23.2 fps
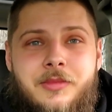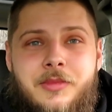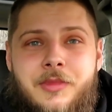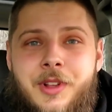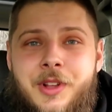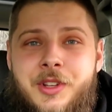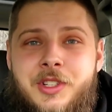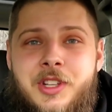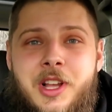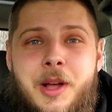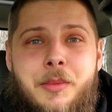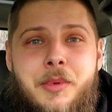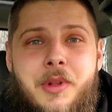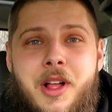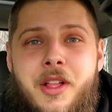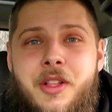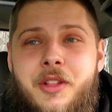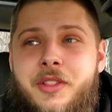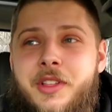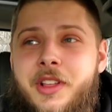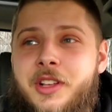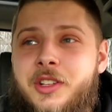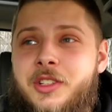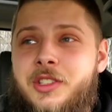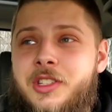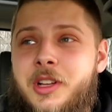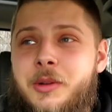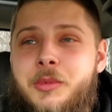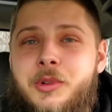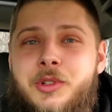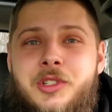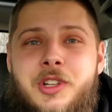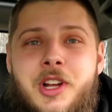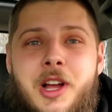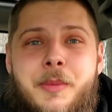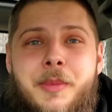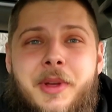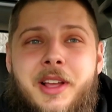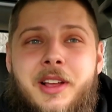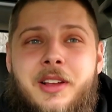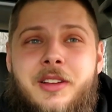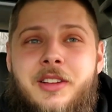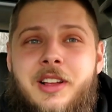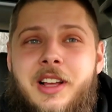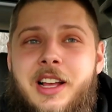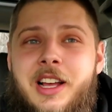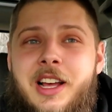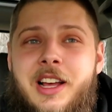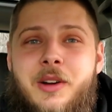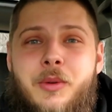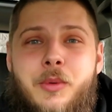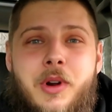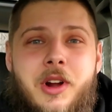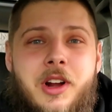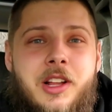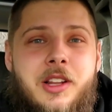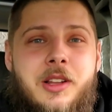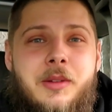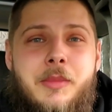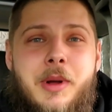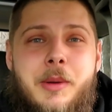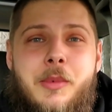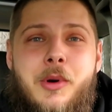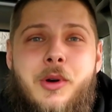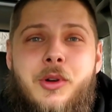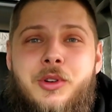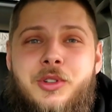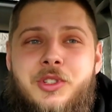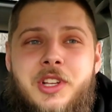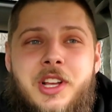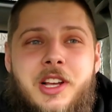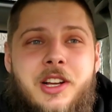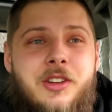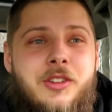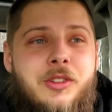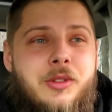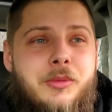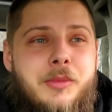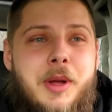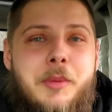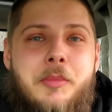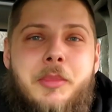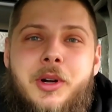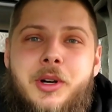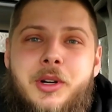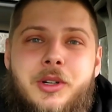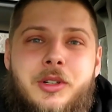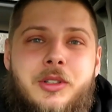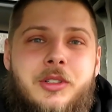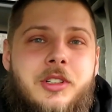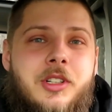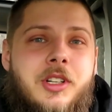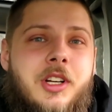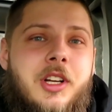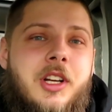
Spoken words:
There's a couple other things. Summer's coming. I got to work on my motorcycle, my boat,